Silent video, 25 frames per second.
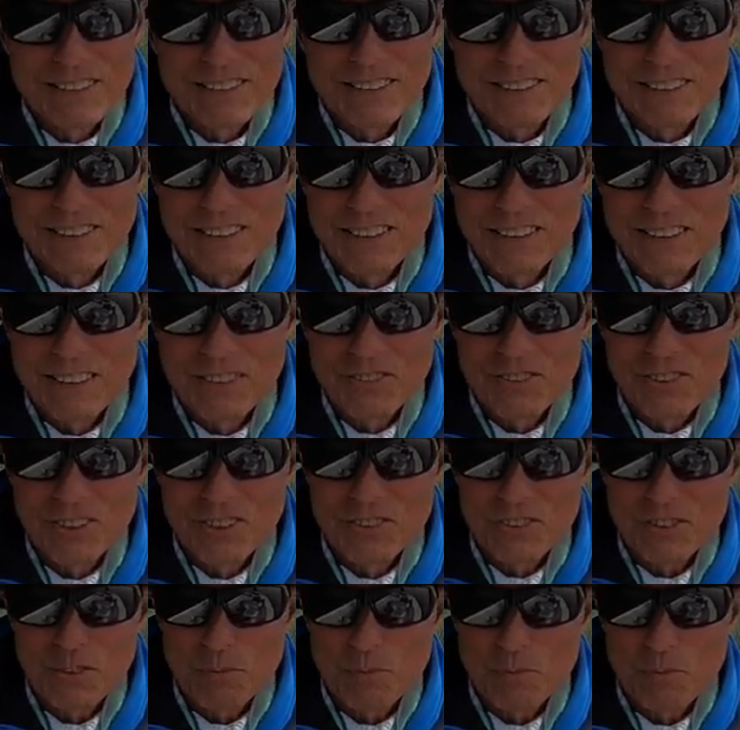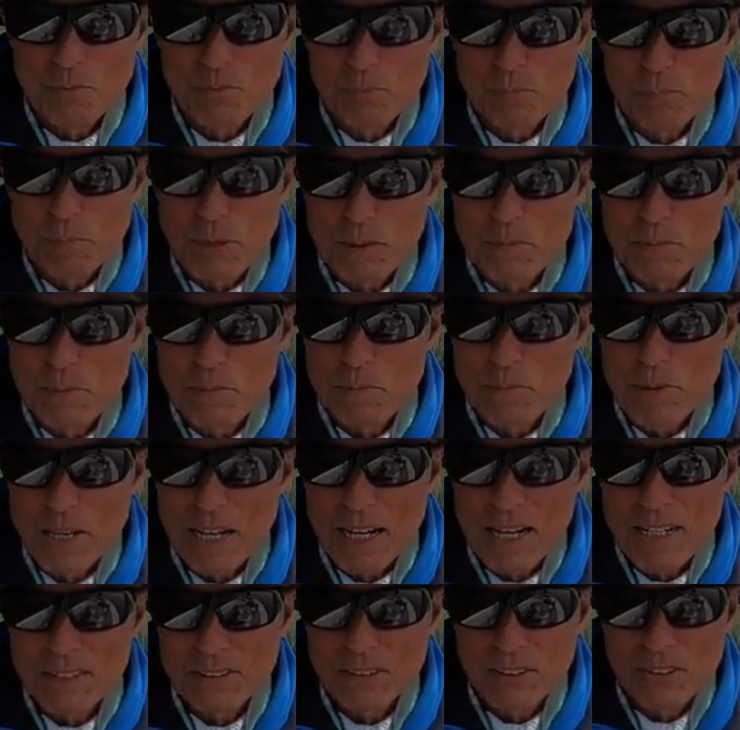I've seen some baby
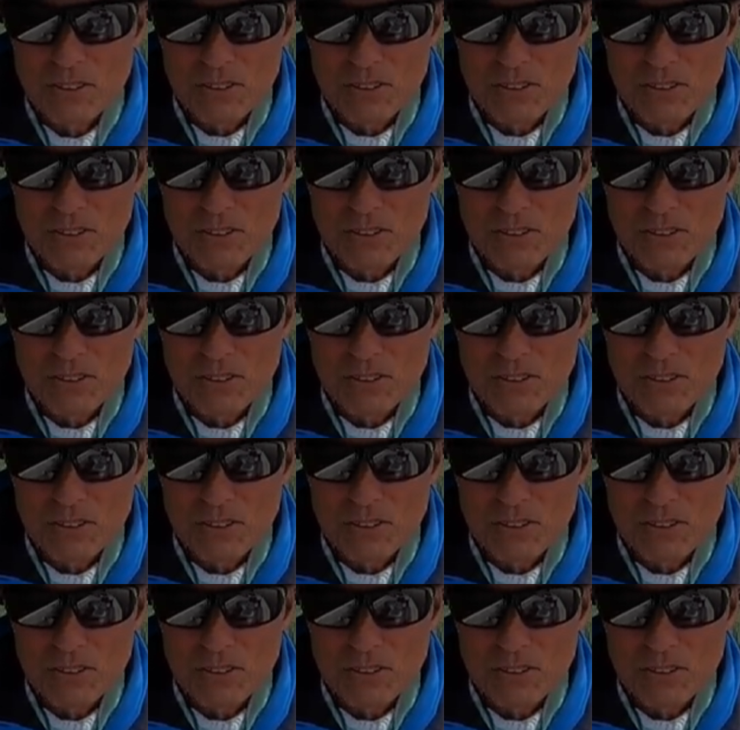bass